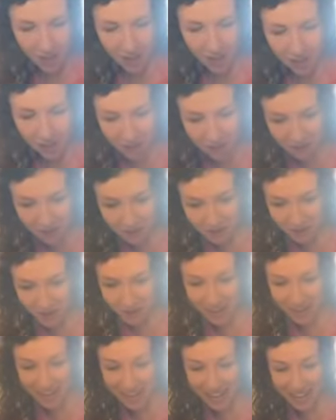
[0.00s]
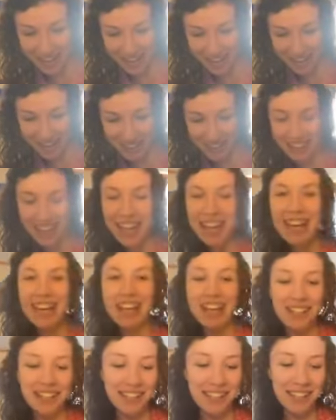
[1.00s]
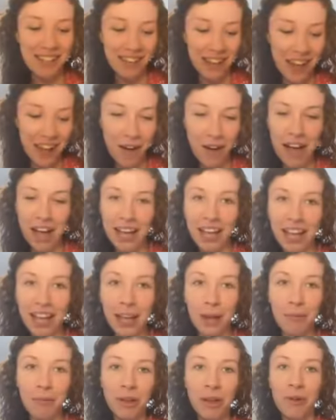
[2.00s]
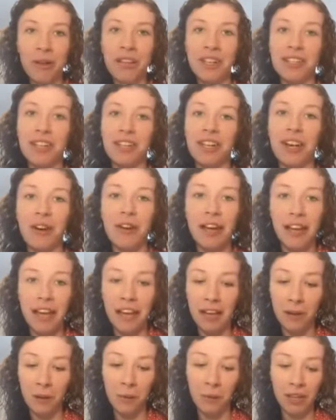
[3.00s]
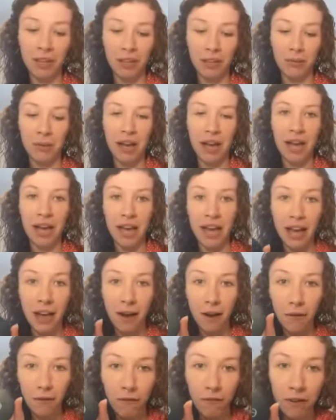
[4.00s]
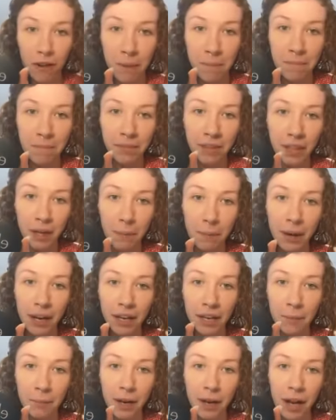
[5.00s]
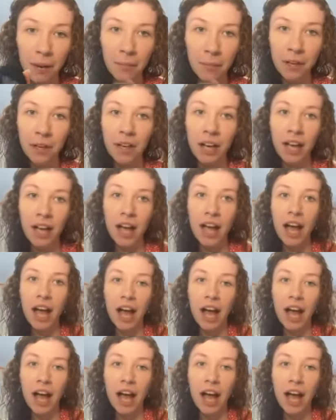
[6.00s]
All right. So now I am going to go in with my e.l.f. putty primer.